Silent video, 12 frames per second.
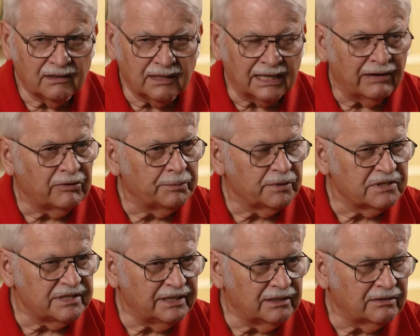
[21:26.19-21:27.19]
Then I would
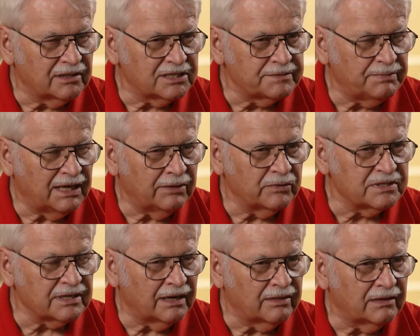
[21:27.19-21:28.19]
proceed to the spot
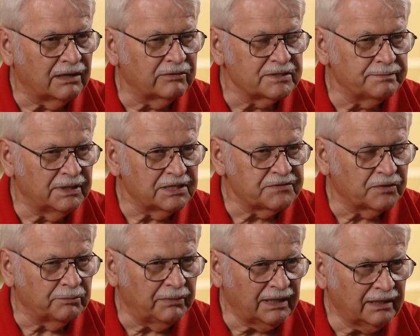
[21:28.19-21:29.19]
which I thought was best
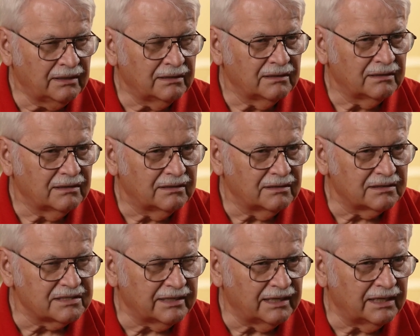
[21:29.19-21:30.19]
for me to
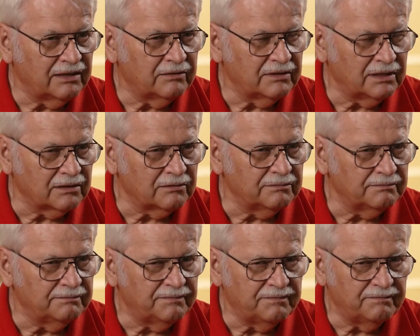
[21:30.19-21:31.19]
stay, you know,
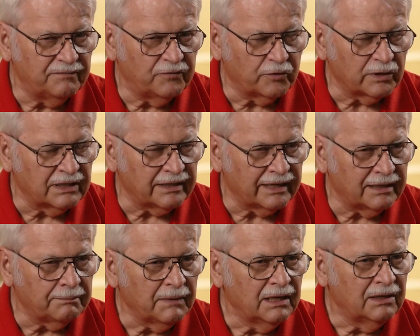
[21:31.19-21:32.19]
for the
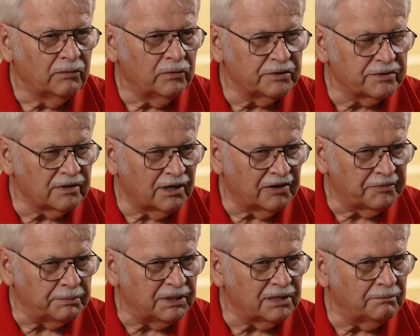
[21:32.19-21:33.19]
night, which would
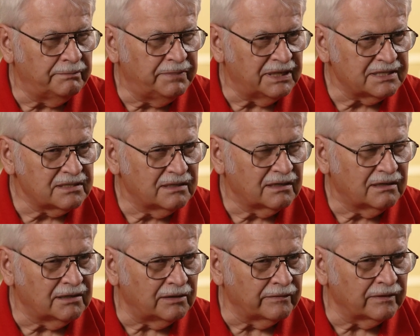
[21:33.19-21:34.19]
offer me the best
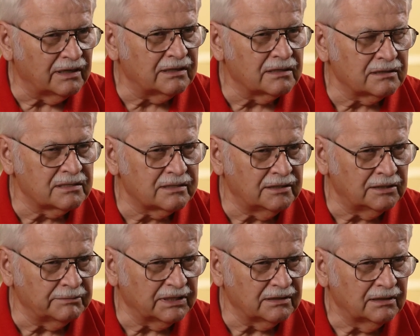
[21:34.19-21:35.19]
cover and
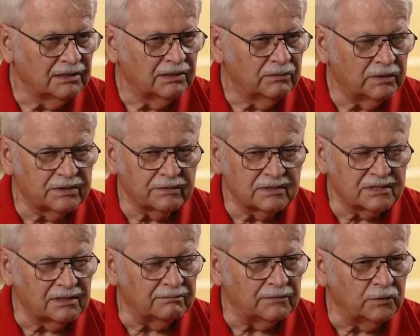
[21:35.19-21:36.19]
concealment, which was
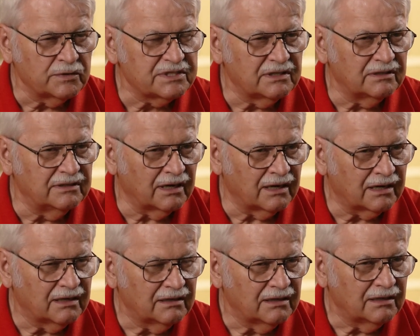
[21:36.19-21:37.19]
the most
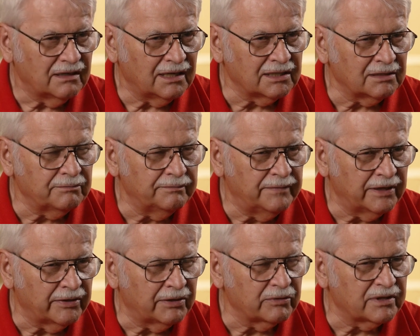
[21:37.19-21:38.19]
dark and the
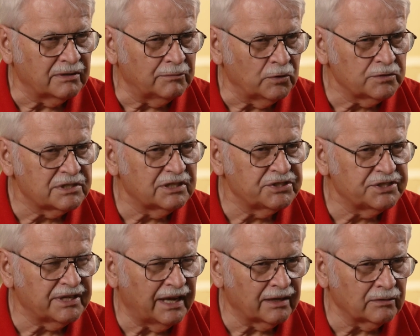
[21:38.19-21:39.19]
area with the most
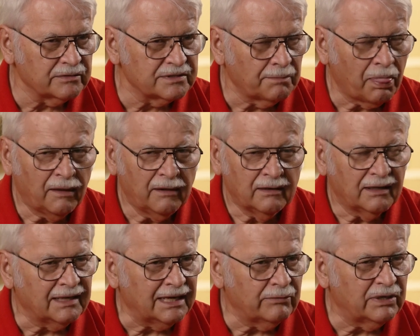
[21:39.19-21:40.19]
shadows.
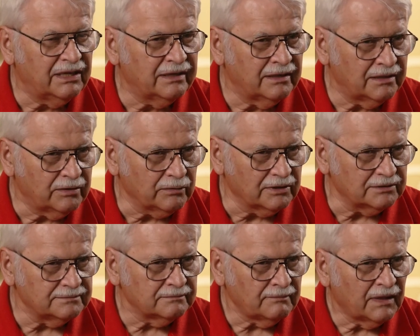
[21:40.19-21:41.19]
And I would get into it.
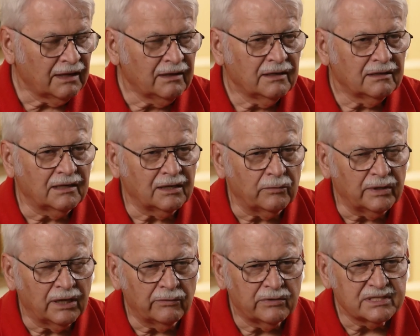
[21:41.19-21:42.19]
Now, we
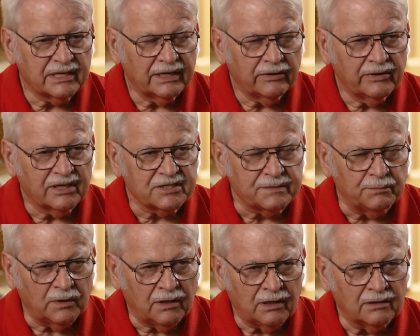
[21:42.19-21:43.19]
always carried a
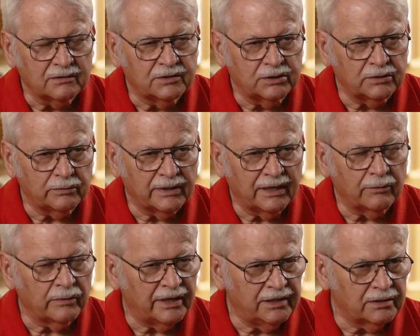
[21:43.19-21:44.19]
small two-way
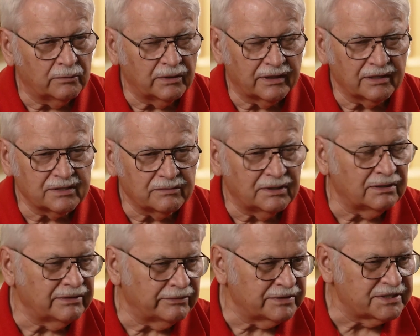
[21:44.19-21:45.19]
radio with us.
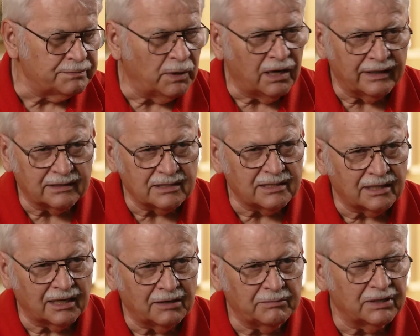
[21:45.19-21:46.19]
Well, small at the
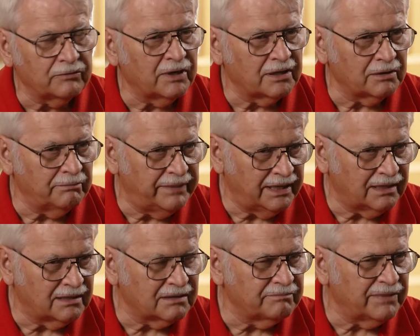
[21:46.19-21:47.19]
time, but rather big
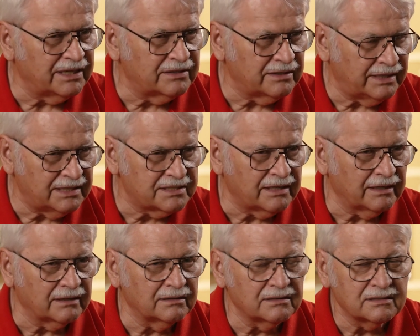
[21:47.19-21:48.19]
by today's
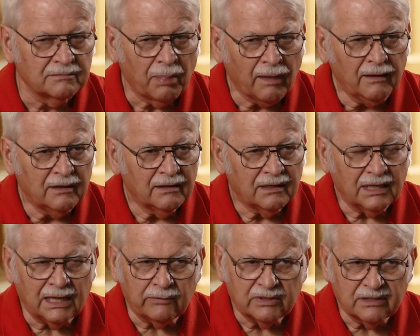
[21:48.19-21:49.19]
standards.
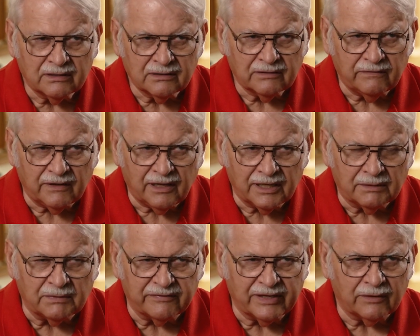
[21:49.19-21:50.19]
I would turn the
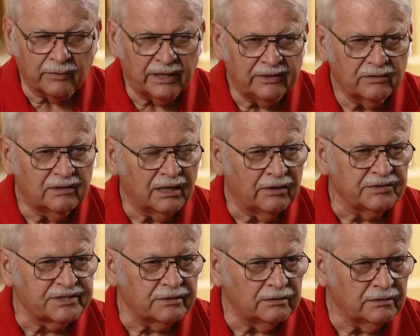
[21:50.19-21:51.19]
volume of that radio down
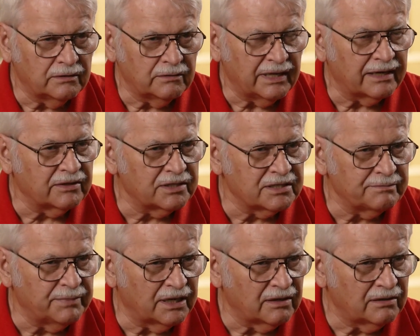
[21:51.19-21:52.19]
so low I could just
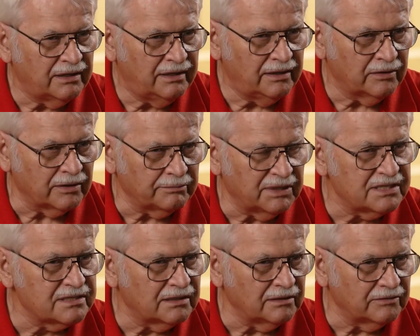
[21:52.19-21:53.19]
barely hear it
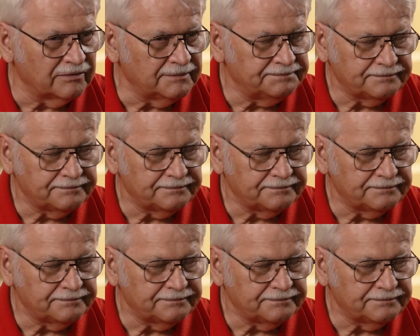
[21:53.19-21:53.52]
myself.